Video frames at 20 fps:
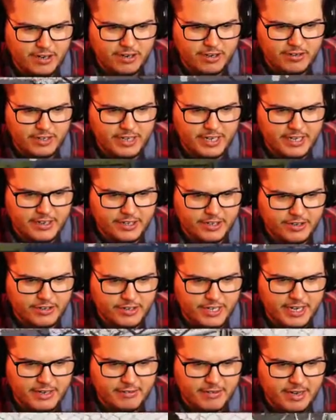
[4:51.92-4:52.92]
or yeah, the
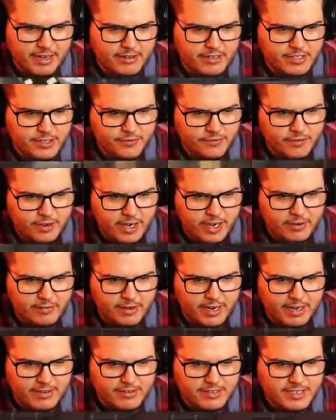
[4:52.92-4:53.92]
grenade rounds, the frag
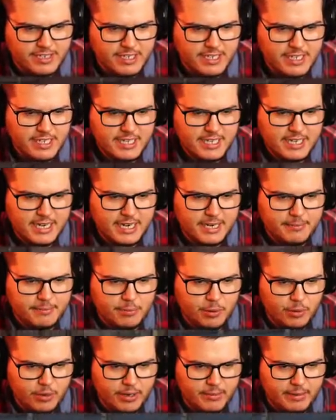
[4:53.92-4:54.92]
rounds, and
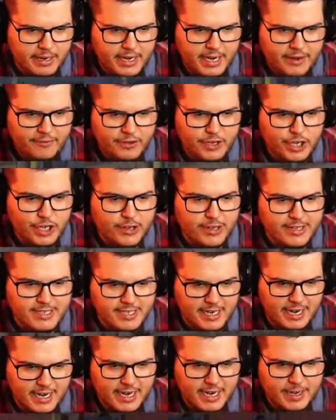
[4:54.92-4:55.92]
boy, am I having a good
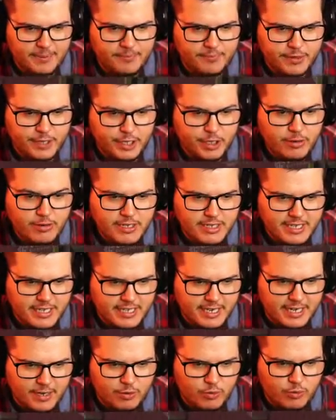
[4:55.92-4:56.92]
time using
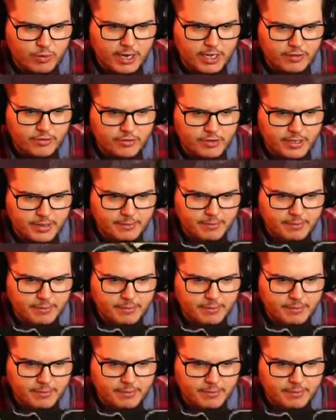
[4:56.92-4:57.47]
it rather than